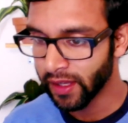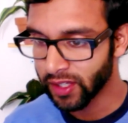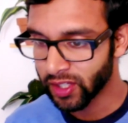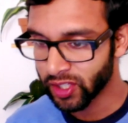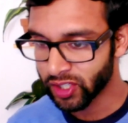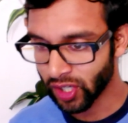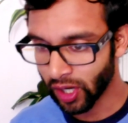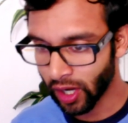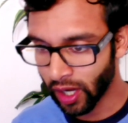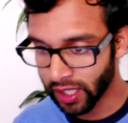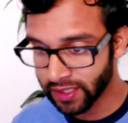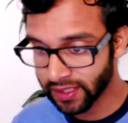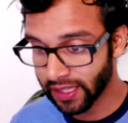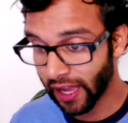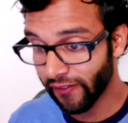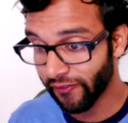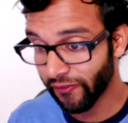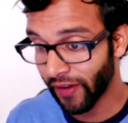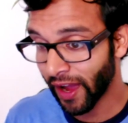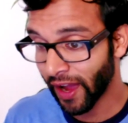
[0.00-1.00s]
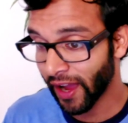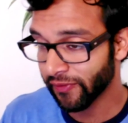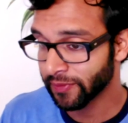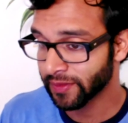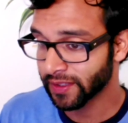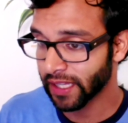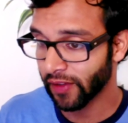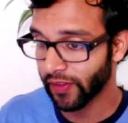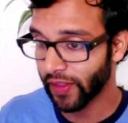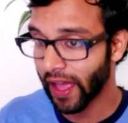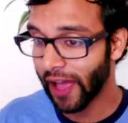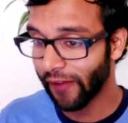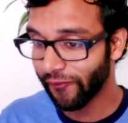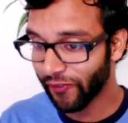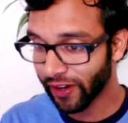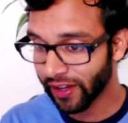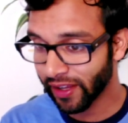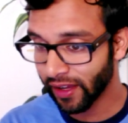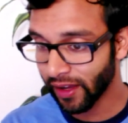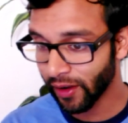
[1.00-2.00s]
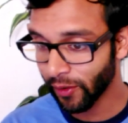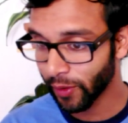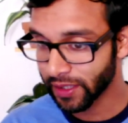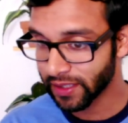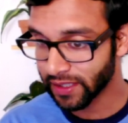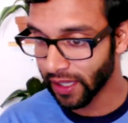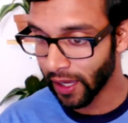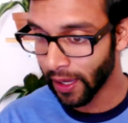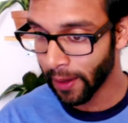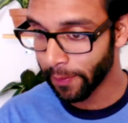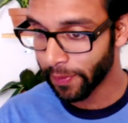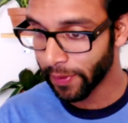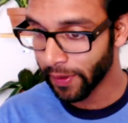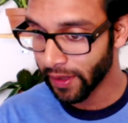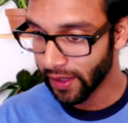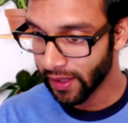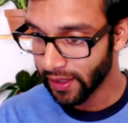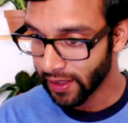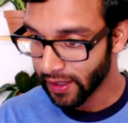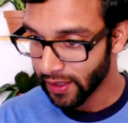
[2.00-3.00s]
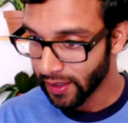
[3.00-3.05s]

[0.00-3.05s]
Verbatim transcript: Sean Scott, hi from South Africa. What's up?